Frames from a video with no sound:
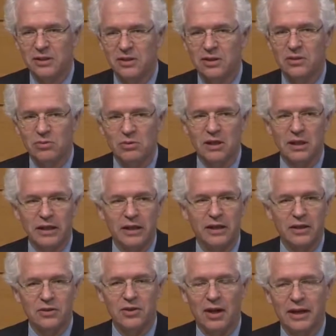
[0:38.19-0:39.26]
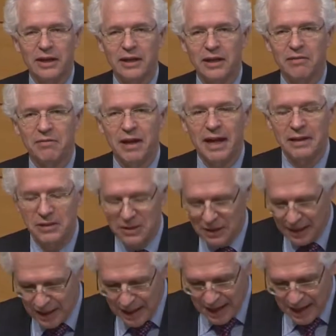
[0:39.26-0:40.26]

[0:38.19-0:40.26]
This is really an exciting event.